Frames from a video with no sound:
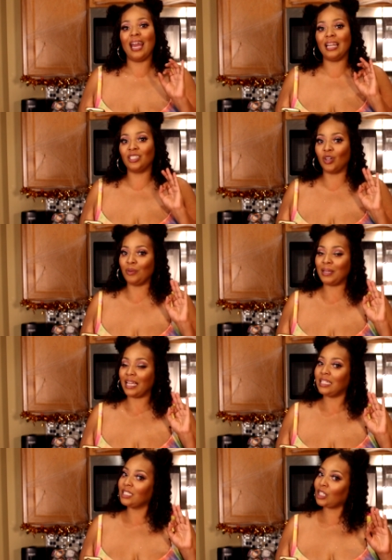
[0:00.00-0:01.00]
and it's going to be
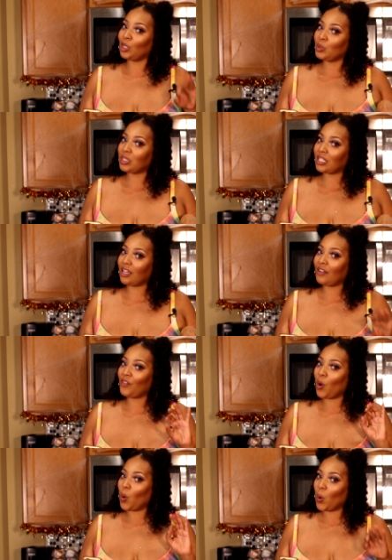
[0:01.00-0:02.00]
an exclusive
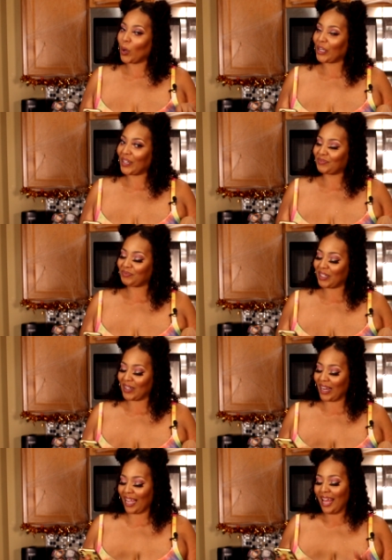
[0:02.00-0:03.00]
order,
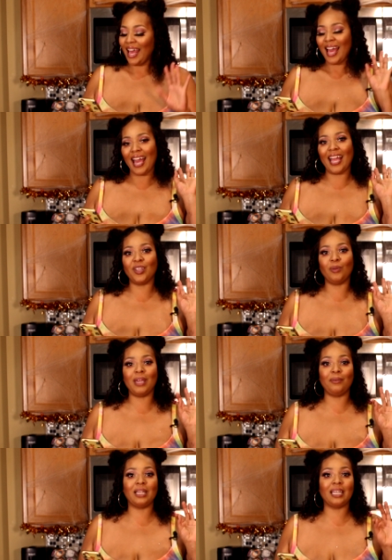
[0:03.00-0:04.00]
all right? And you'll
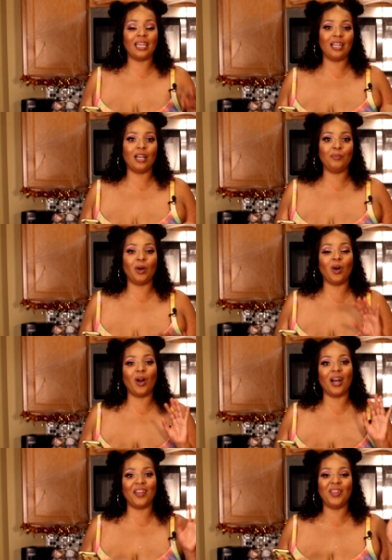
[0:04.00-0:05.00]
be able to get them
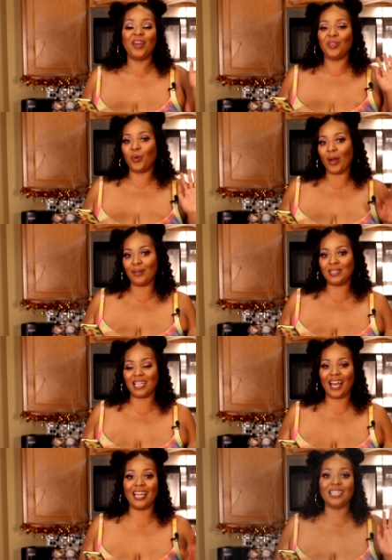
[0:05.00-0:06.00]
on the
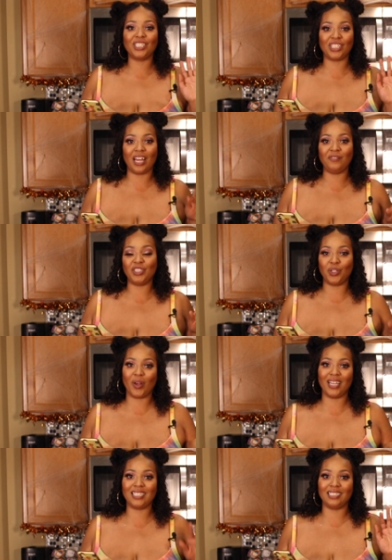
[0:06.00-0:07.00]
website,
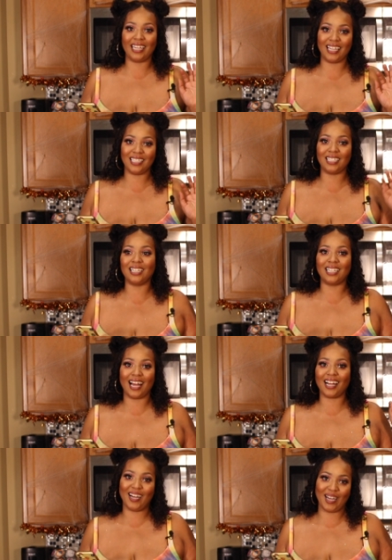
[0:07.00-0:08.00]

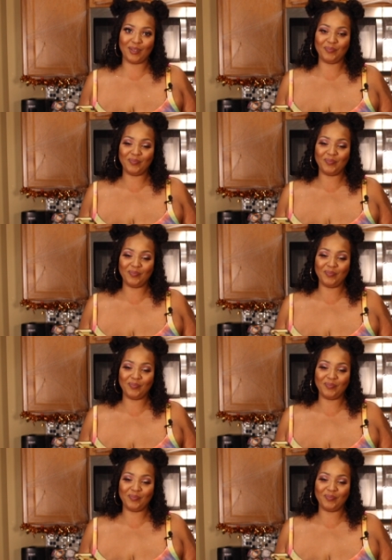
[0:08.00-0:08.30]
chefjoyasnest.com,